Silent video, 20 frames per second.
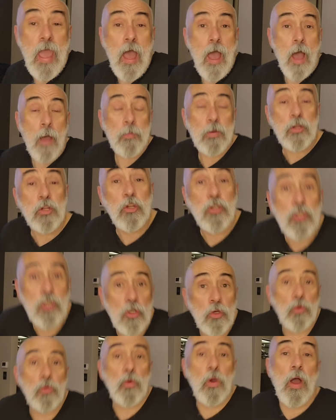yeah, I'm gonna
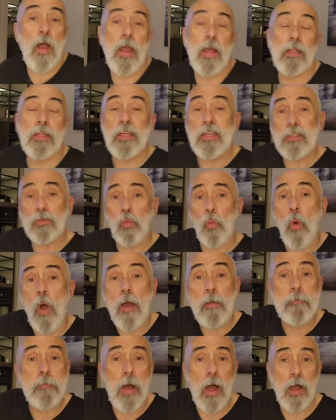do at least
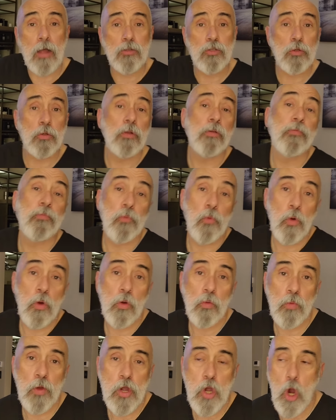one module
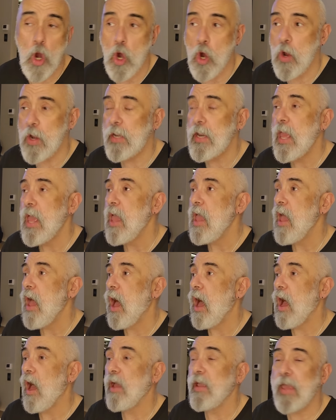for recurrent.
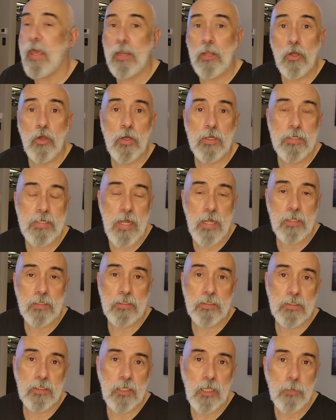Get a good
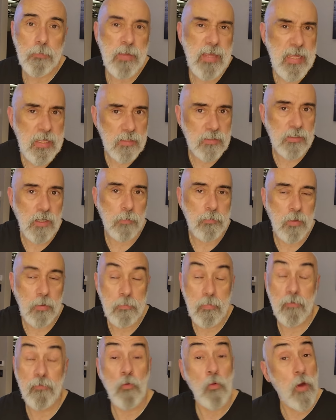night's sleep, eat
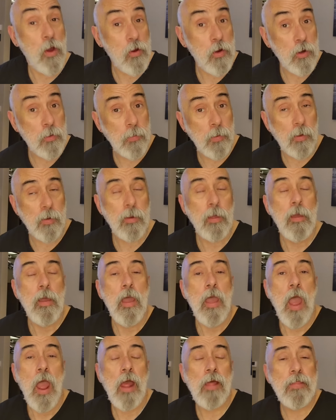something before I go to bed.
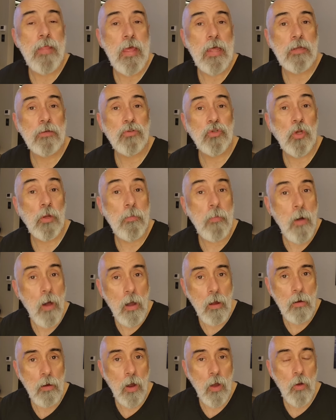And then
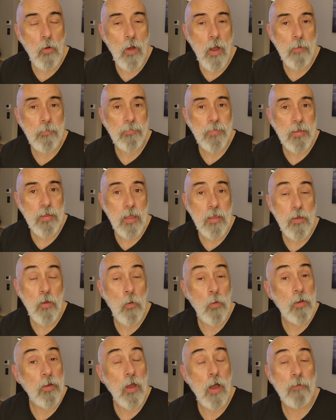tomorrow I'm thinking
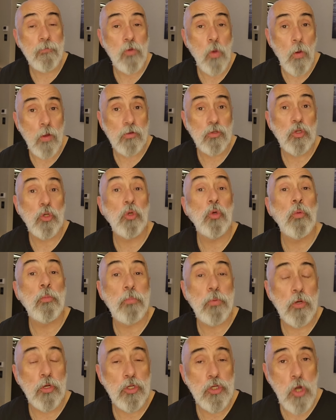of going to
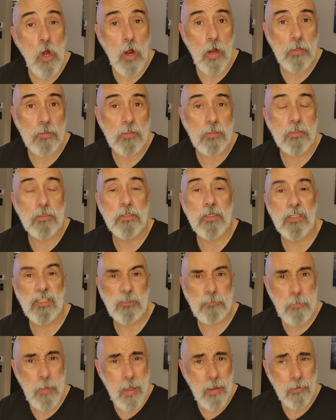Busch Gardens.
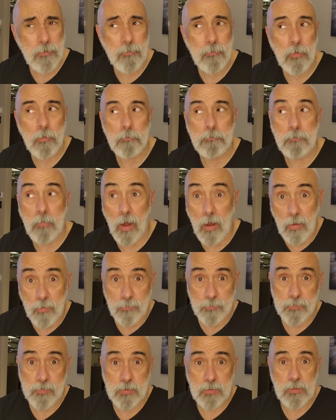It's been
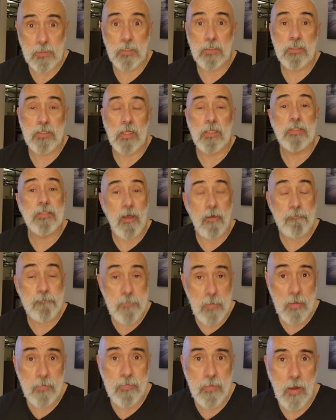months since
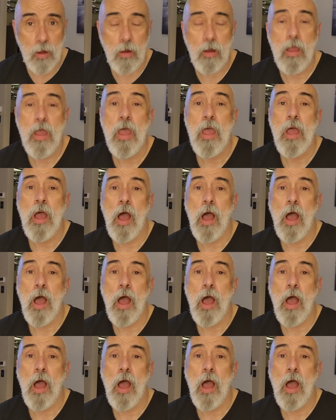I've been there.